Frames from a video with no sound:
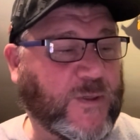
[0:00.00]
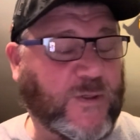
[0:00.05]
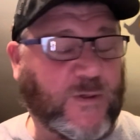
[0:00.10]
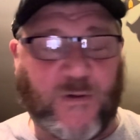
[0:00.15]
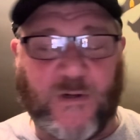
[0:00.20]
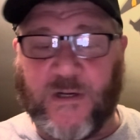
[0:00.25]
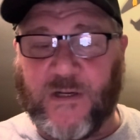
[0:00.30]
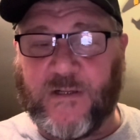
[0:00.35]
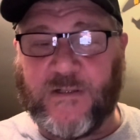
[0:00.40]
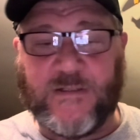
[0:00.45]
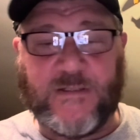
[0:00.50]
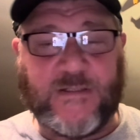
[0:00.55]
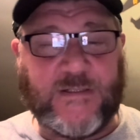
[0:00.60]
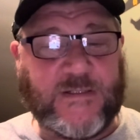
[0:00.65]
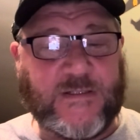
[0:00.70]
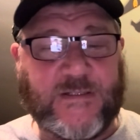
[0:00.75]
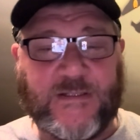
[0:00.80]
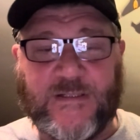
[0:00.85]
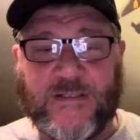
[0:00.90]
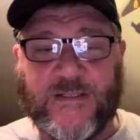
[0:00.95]
or,
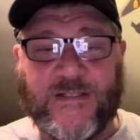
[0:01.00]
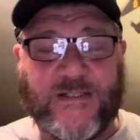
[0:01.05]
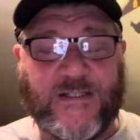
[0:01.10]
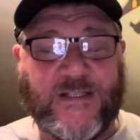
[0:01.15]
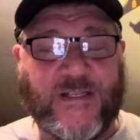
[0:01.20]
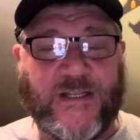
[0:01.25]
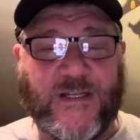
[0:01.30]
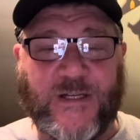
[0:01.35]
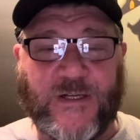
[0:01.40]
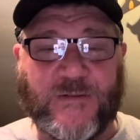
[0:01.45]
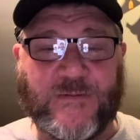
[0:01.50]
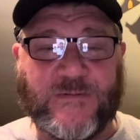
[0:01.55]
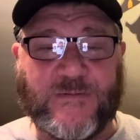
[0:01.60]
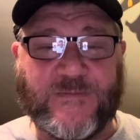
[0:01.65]
you know,